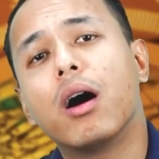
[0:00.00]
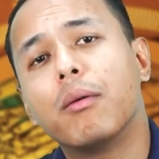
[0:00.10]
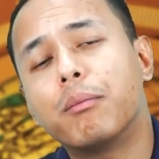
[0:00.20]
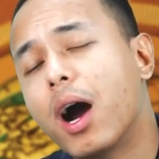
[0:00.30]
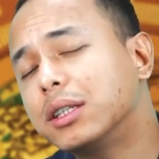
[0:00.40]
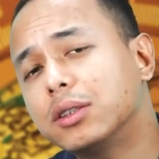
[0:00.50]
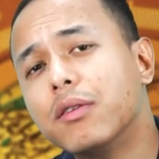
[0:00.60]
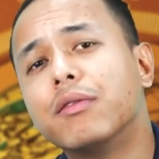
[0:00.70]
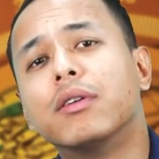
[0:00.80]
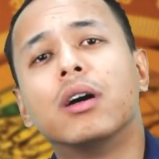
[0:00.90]
parts
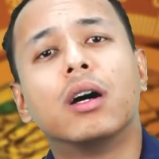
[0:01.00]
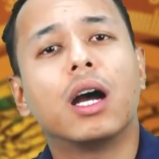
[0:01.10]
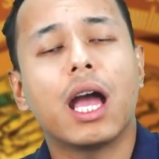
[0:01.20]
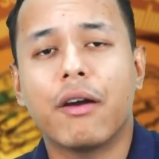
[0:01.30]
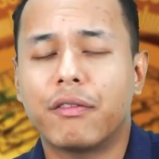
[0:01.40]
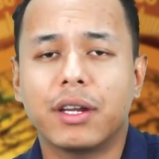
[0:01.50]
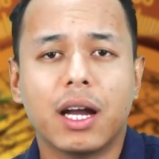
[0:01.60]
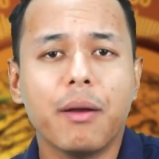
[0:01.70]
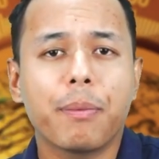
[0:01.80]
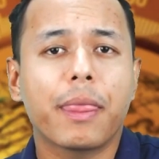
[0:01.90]
of
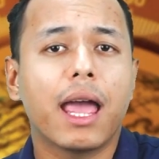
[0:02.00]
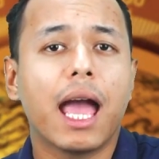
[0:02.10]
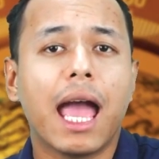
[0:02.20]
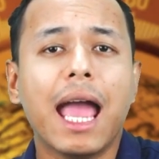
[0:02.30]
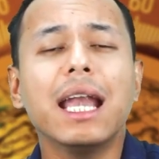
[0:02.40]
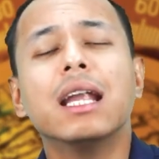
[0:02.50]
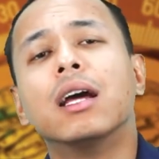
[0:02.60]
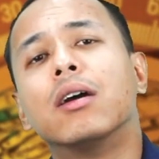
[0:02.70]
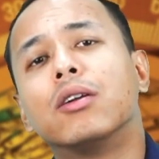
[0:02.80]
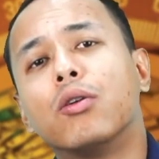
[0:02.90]
Africa and
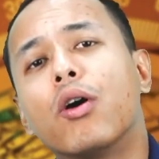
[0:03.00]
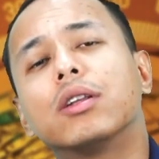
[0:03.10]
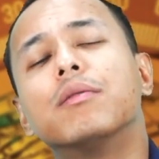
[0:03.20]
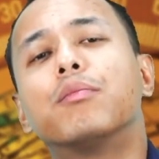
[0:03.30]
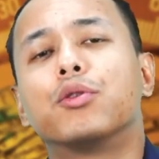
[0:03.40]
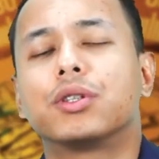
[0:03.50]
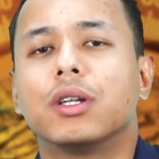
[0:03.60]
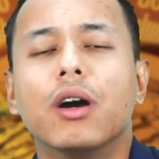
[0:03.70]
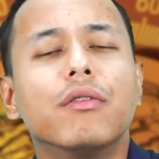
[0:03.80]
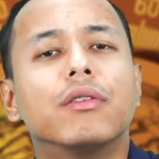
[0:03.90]
northern portion
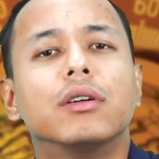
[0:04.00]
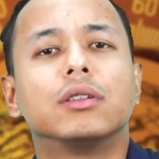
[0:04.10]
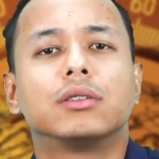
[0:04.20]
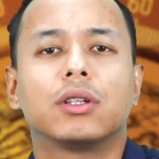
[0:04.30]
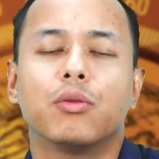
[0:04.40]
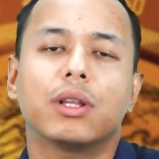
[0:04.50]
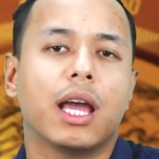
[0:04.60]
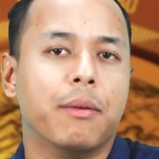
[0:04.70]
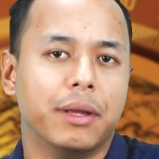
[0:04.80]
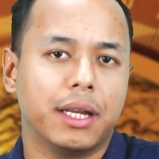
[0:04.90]
of South
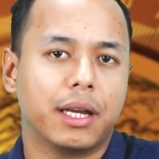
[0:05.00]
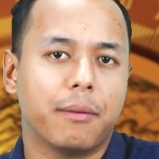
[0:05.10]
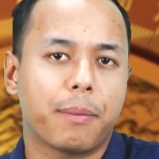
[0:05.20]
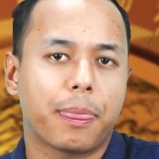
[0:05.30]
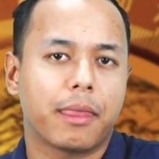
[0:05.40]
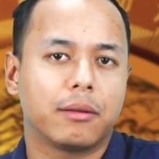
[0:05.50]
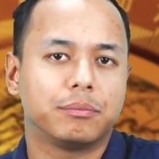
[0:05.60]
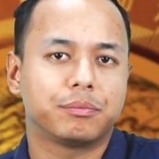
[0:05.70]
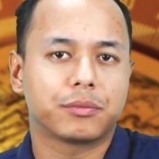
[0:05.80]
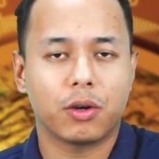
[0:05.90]
America.
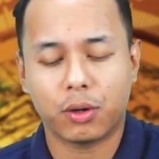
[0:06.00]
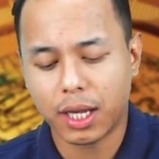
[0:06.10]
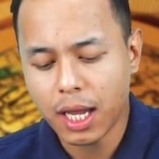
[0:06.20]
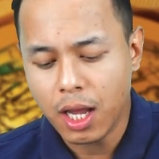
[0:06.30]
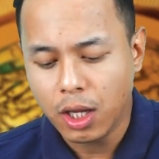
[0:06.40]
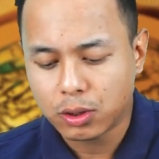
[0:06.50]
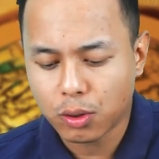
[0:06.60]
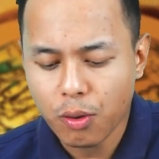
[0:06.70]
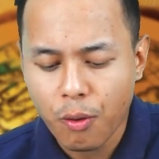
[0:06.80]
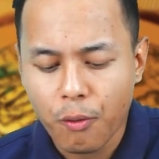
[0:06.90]
Okay,
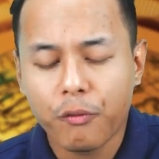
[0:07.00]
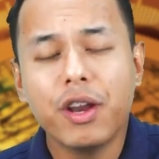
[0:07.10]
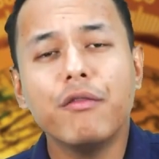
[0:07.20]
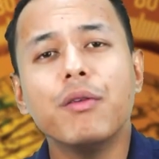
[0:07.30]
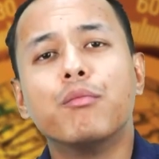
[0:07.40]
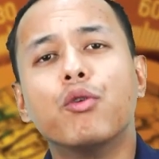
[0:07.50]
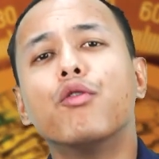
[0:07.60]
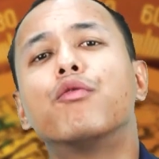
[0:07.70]
so when we move